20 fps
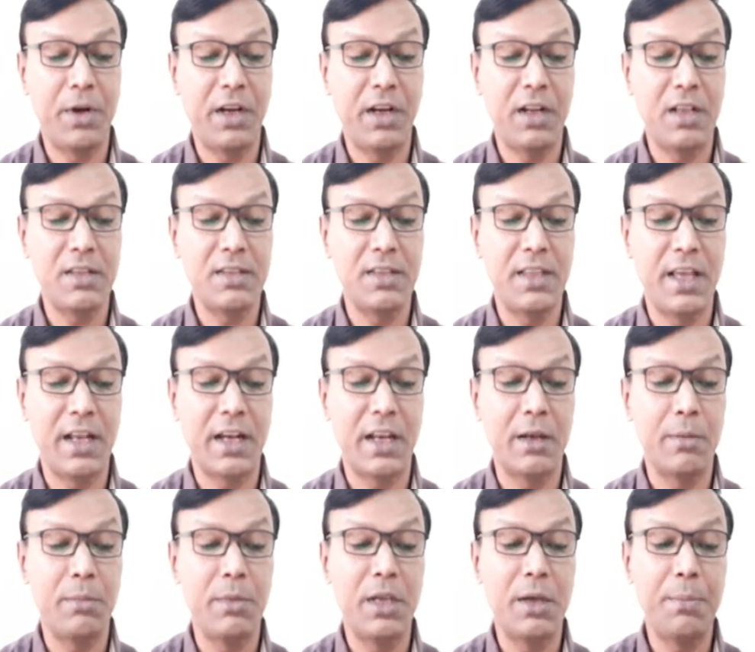materials there
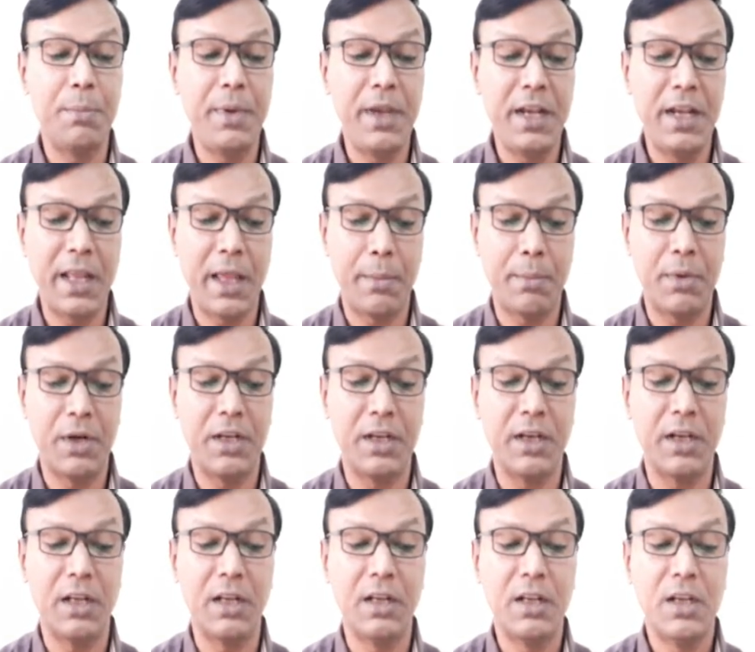can be a p-type
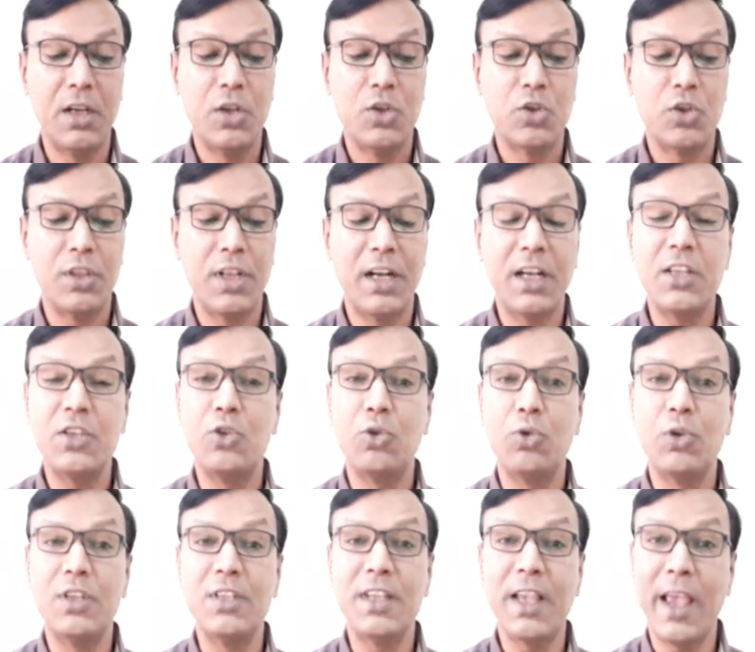material. So that is
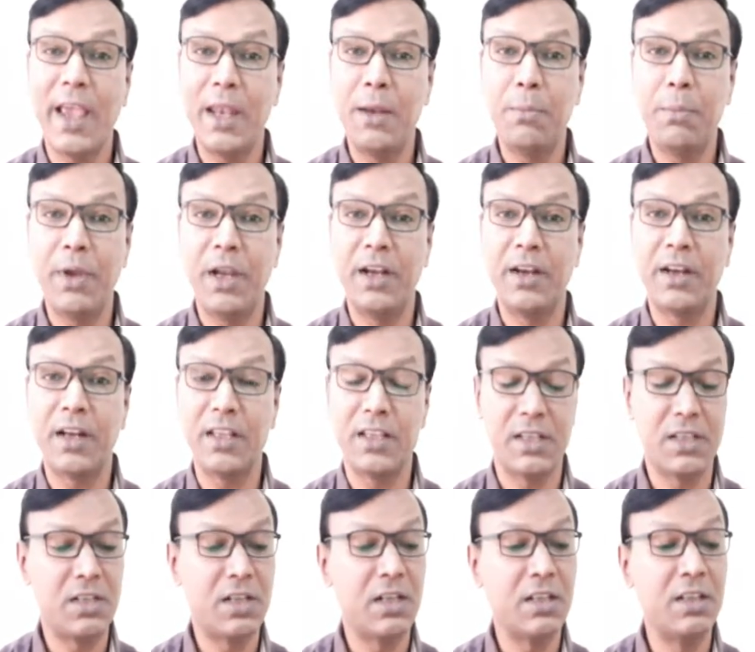known as a NPN
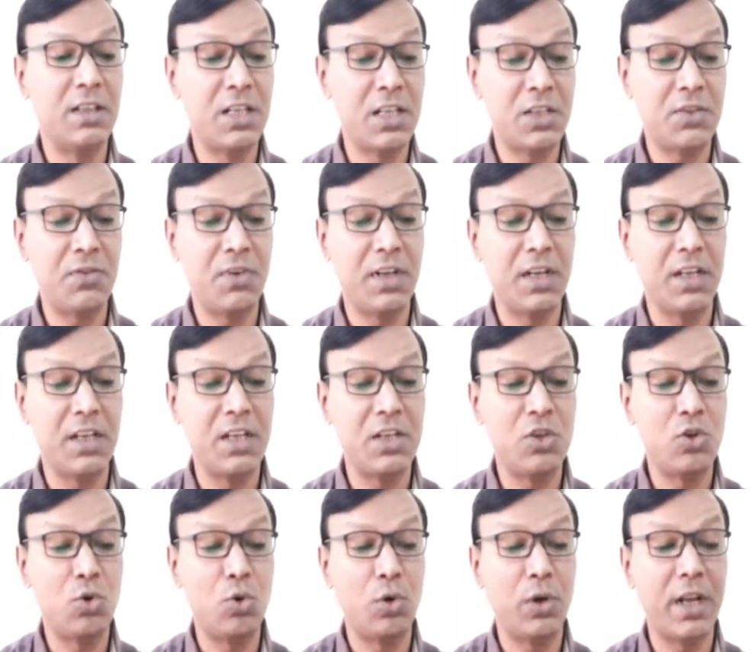transistor. This one
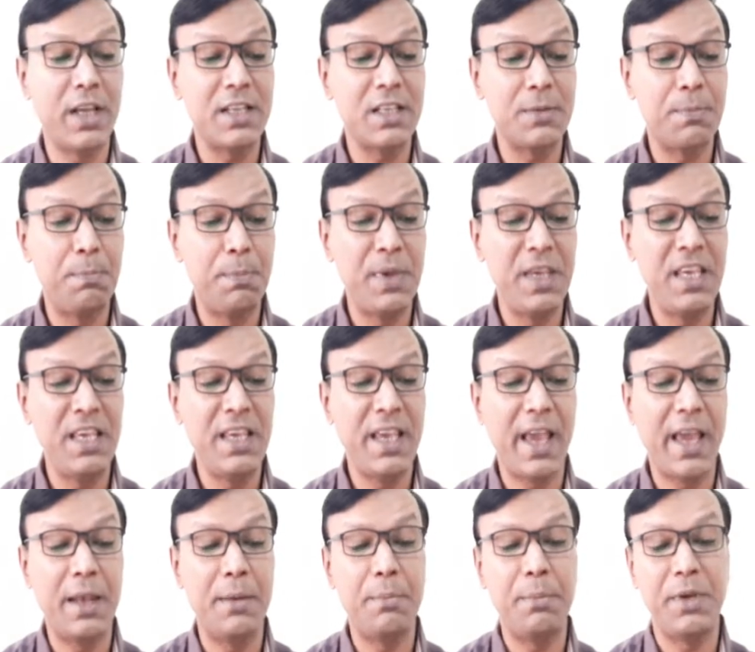is known as
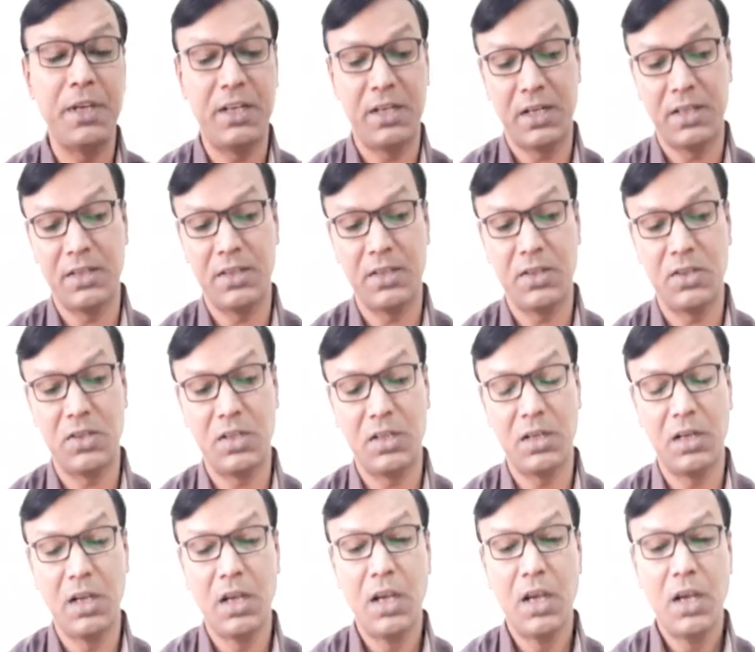PNP
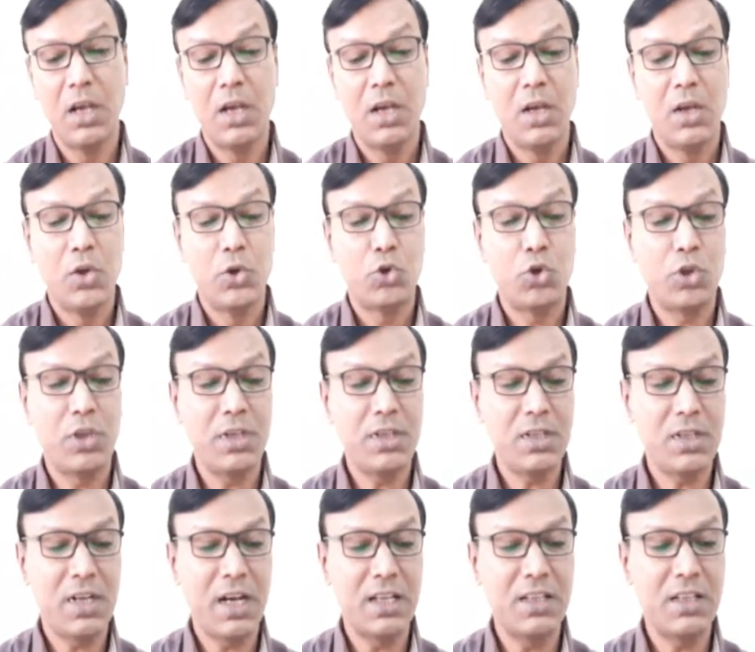transistor. So
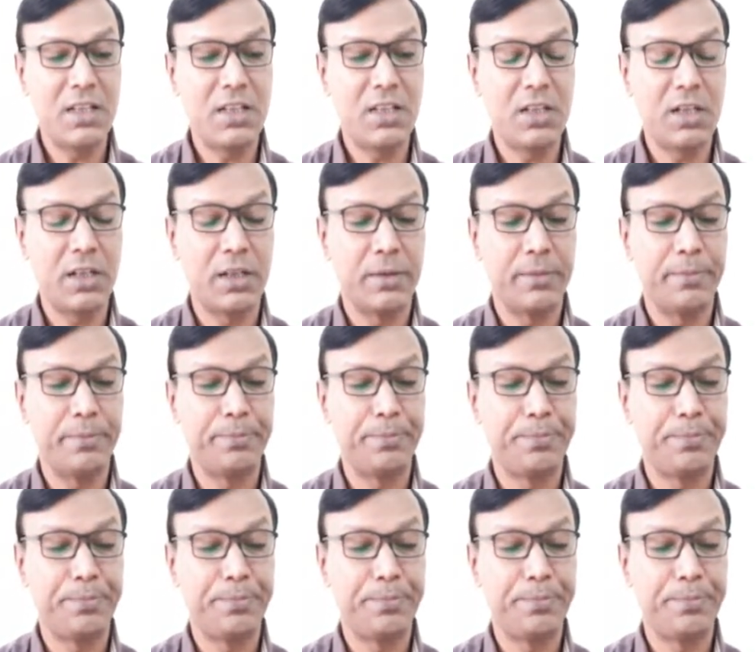this transistor